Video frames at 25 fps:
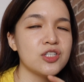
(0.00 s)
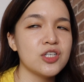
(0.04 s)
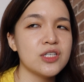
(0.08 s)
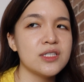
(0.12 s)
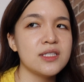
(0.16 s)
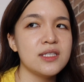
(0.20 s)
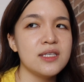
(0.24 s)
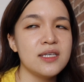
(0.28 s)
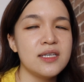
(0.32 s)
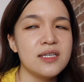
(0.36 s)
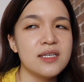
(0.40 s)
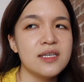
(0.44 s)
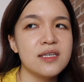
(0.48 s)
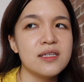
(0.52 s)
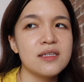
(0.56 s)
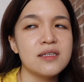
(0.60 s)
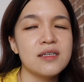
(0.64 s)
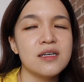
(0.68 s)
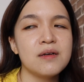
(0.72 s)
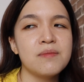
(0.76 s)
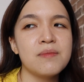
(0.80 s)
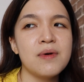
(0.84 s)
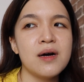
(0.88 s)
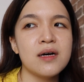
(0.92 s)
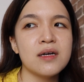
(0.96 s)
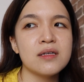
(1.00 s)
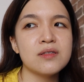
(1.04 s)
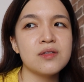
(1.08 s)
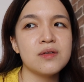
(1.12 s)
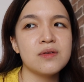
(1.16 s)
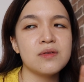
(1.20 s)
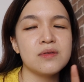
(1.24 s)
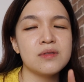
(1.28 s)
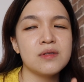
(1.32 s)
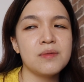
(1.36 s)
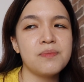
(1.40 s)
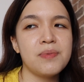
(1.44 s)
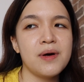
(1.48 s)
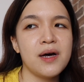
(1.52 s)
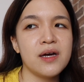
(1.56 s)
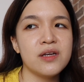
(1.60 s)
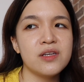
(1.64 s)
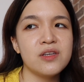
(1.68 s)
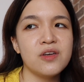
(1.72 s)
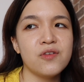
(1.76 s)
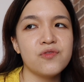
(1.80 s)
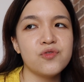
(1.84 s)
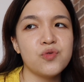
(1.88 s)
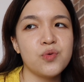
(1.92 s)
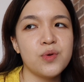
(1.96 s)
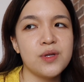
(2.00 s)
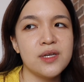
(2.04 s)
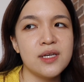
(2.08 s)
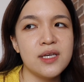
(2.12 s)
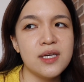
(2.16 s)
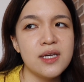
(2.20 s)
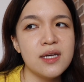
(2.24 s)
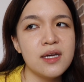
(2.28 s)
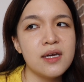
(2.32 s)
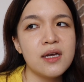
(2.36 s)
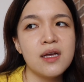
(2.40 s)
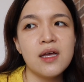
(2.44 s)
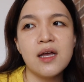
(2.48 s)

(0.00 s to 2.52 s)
just eat it among the party of 20.